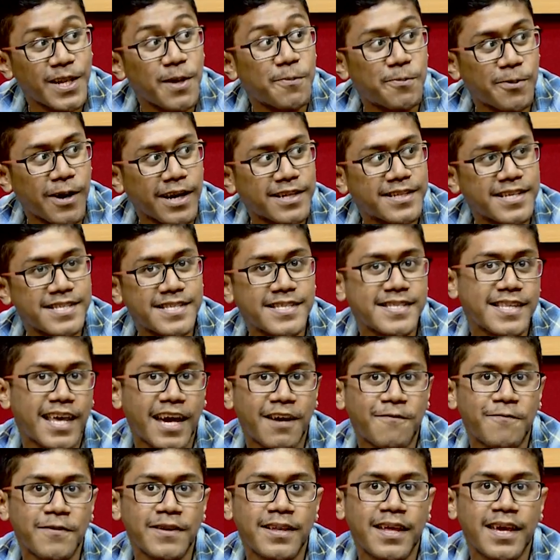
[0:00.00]
Yeah, practice
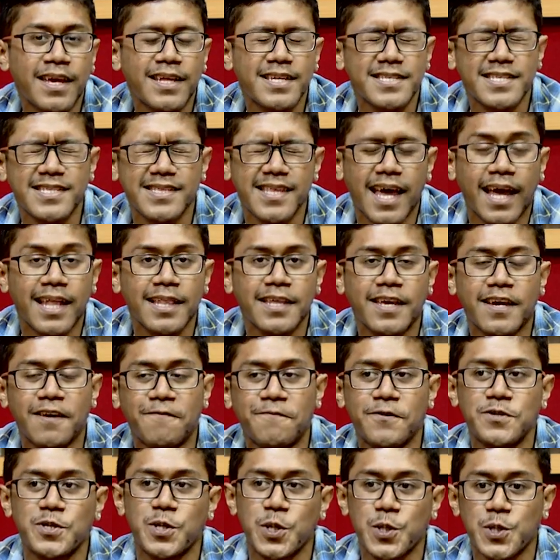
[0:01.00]
every day. It's daily
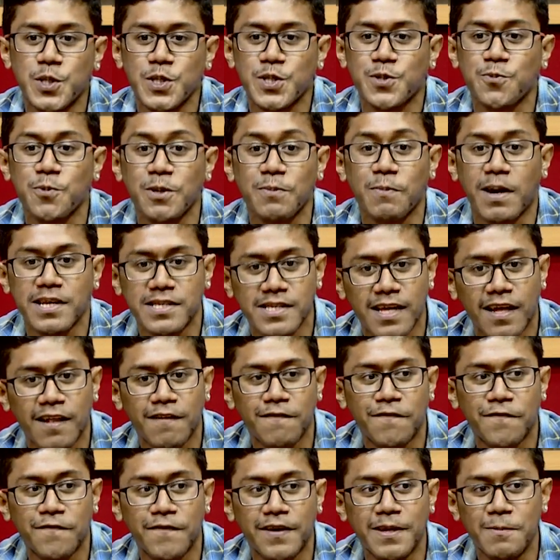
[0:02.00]
conversations with
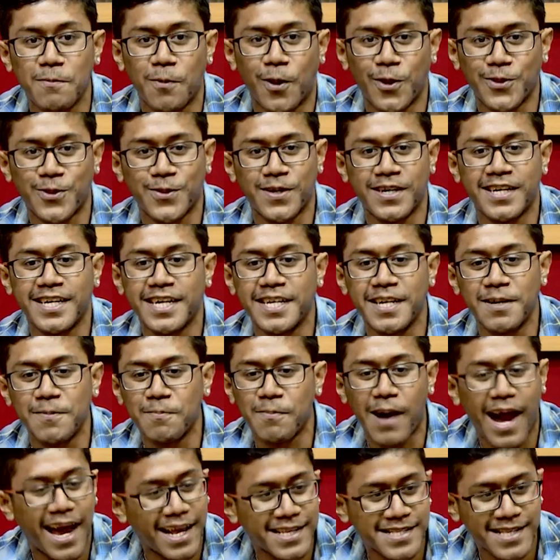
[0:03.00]
myself in
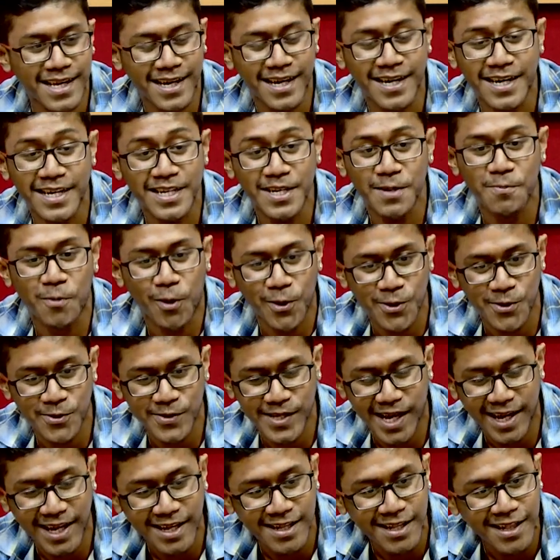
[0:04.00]
the
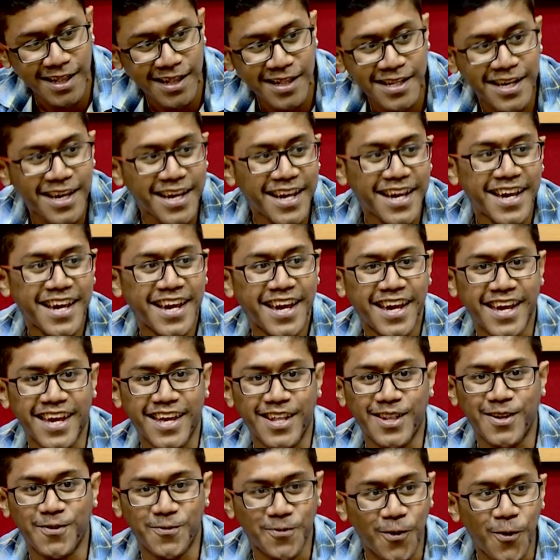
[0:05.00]
motorcycle,
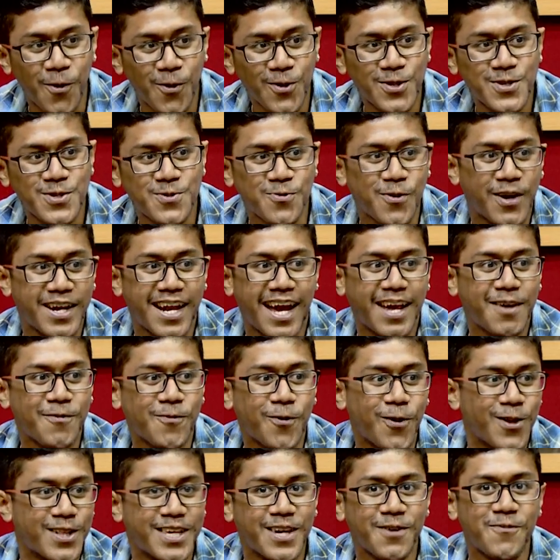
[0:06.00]
in the roads when I'm
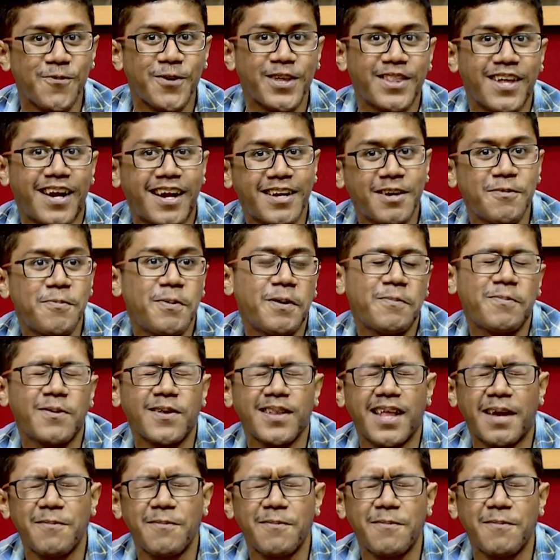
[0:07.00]
walking with other people.